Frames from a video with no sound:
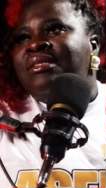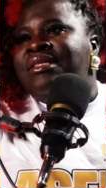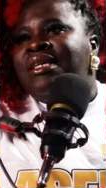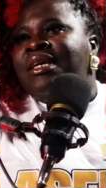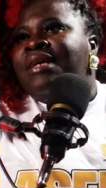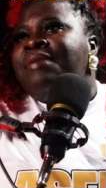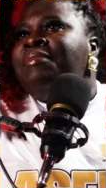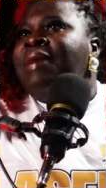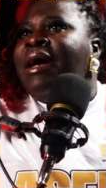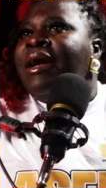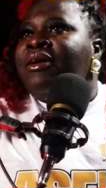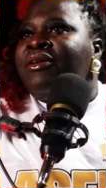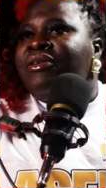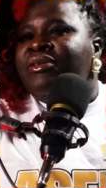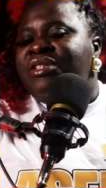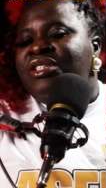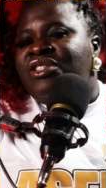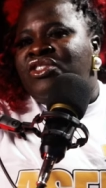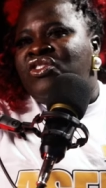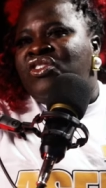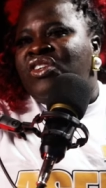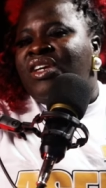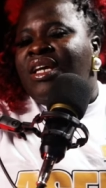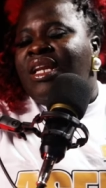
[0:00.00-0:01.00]
to take my
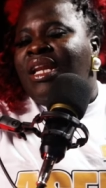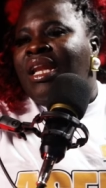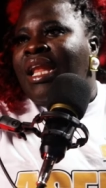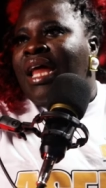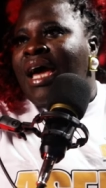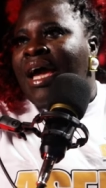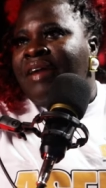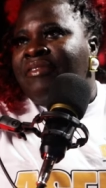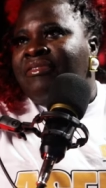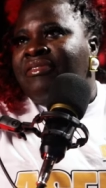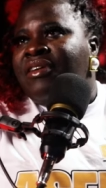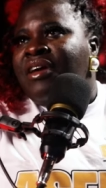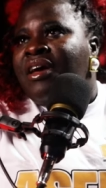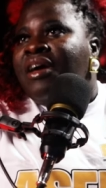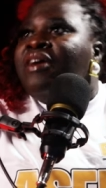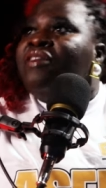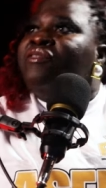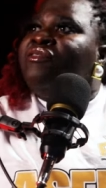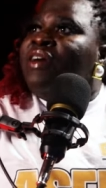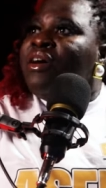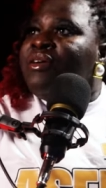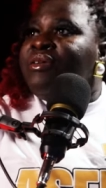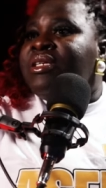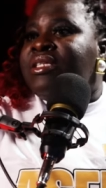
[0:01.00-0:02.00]
Christian life
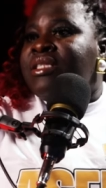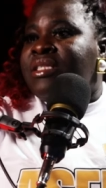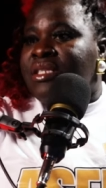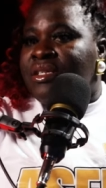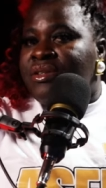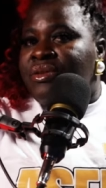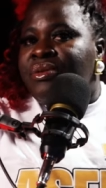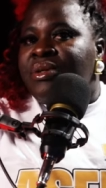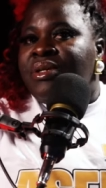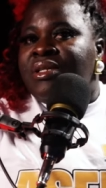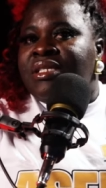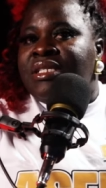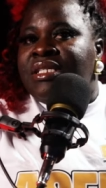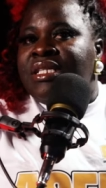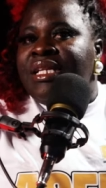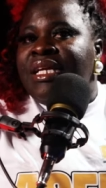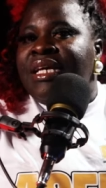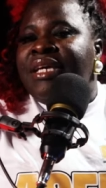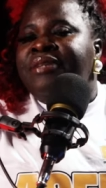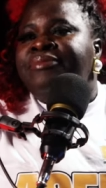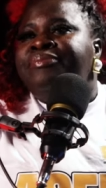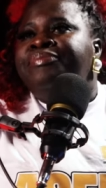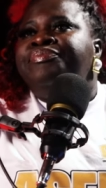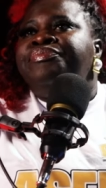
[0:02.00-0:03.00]
very
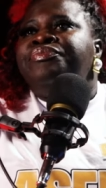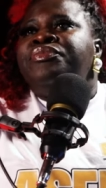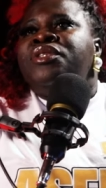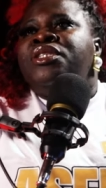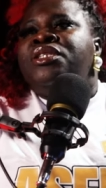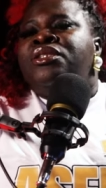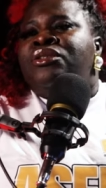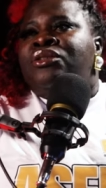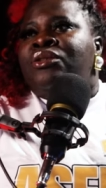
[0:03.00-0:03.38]
seriously. Oh.